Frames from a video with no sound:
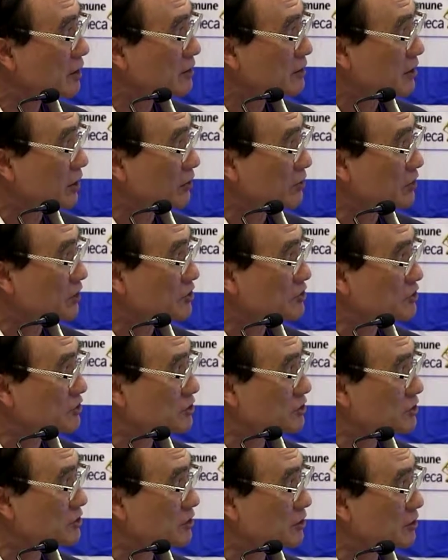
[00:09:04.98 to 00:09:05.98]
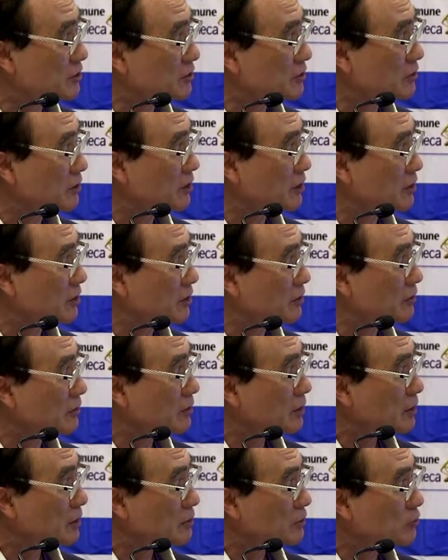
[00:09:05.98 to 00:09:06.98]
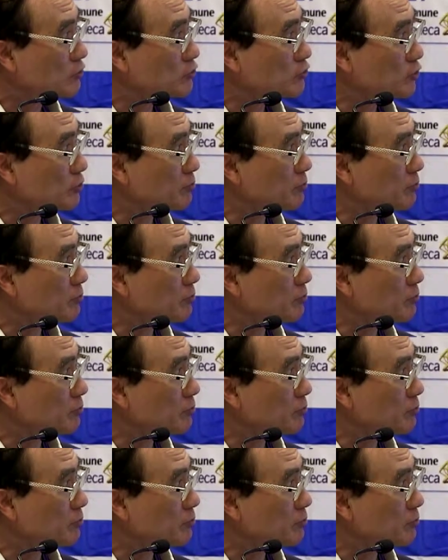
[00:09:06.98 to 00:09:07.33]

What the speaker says: Now you can see the nuclear